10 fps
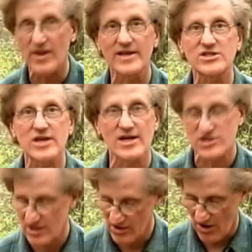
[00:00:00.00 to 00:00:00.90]
a section
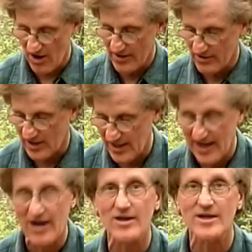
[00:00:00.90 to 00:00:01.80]
of log or cut
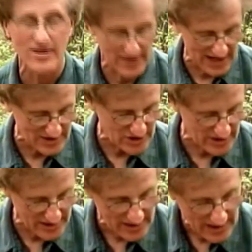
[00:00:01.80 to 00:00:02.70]
out a little notch in it